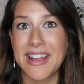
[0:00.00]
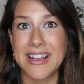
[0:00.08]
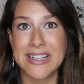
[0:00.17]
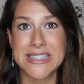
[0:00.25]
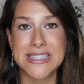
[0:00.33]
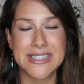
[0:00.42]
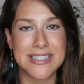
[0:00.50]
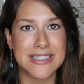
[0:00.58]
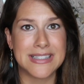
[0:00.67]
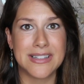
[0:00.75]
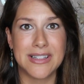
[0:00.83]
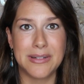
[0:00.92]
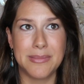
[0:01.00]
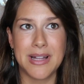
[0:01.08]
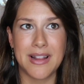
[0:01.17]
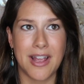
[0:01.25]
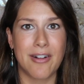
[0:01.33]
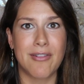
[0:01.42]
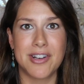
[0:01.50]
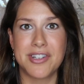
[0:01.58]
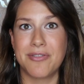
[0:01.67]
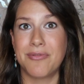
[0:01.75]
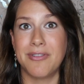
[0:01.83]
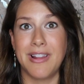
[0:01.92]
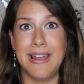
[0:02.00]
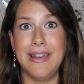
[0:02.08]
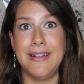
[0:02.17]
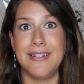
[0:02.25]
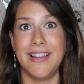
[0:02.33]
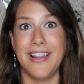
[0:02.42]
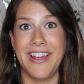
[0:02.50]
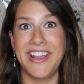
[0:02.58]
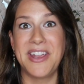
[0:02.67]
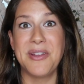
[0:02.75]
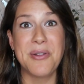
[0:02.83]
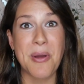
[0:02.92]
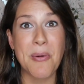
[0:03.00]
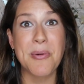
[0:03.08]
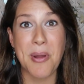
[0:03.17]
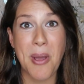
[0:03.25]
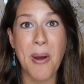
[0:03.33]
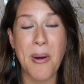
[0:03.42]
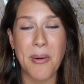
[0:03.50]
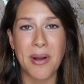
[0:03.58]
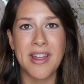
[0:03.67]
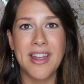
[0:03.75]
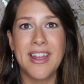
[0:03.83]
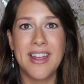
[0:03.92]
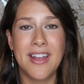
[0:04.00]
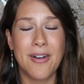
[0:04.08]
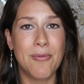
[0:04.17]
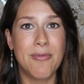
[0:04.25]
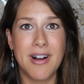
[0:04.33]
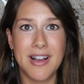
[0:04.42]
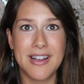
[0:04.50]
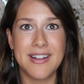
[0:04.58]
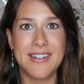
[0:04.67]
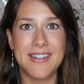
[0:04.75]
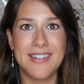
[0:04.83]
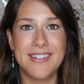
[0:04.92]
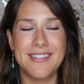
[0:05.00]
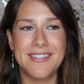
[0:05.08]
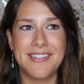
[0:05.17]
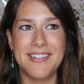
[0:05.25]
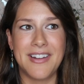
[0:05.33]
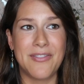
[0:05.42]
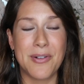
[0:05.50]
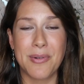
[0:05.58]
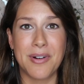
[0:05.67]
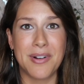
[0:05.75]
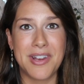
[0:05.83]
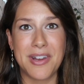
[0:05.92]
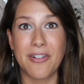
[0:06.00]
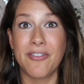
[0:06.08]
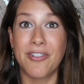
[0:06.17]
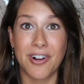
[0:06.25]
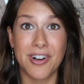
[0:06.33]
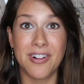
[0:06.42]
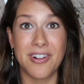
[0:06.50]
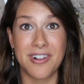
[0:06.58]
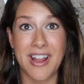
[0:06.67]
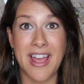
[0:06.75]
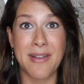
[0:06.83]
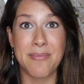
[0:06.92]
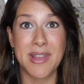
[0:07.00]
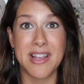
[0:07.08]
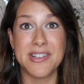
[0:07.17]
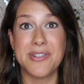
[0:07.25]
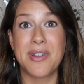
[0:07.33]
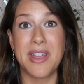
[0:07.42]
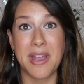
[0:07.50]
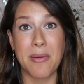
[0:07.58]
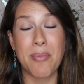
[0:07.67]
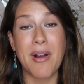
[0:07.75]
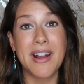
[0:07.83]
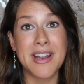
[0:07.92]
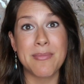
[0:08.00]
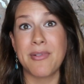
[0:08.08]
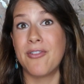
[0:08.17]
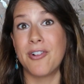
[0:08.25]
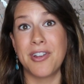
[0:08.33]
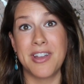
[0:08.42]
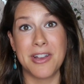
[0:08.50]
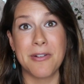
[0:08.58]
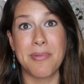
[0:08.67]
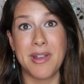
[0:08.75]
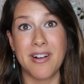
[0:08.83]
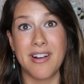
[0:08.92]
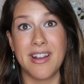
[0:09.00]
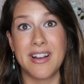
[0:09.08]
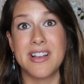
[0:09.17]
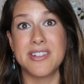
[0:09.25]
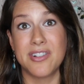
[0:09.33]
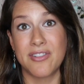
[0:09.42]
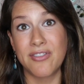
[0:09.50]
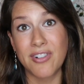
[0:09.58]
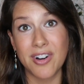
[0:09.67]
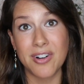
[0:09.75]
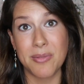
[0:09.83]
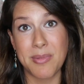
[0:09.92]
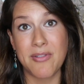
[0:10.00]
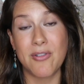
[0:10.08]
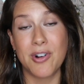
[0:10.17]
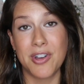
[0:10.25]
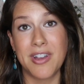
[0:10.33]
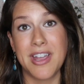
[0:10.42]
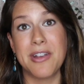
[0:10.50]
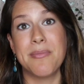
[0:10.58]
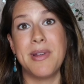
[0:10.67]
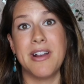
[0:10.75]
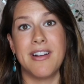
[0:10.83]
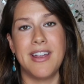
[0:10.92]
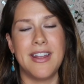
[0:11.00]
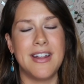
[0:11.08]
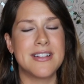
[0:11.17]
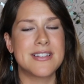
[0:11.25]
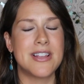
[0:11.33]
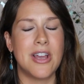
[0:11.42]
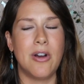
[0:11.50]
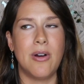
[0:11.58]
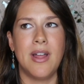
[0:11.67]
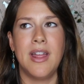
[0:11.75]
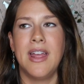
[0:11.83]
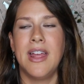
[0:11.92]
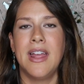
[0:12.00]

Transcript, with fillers: like it's a little bit like Russian roulette like you don't know what if you're, you know, fertile or not because you can get pregnant before you get your period because you're fertile before you get your period. And so